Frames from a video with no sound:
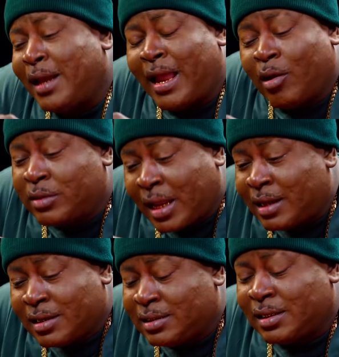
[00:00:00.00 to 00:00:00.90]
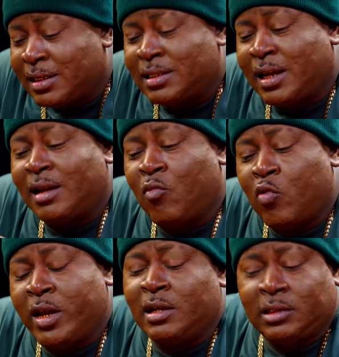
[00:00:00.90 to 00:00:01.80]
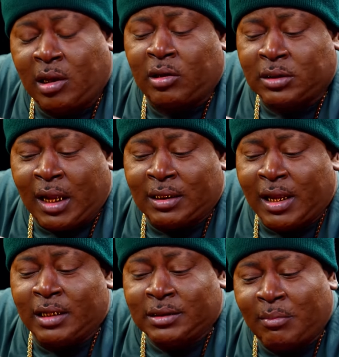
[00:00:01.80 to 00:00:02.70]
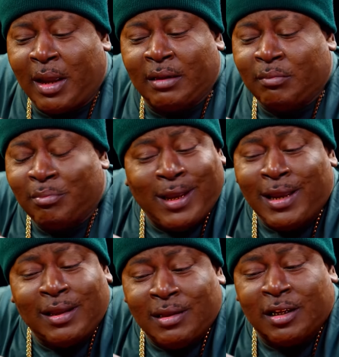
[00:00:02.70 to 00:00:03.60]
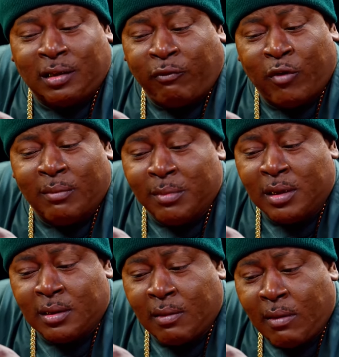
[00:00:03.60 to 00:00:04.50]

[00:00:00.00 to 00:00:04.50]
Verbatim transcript: I don't think this is a wing sauce. I think somebody made this for me.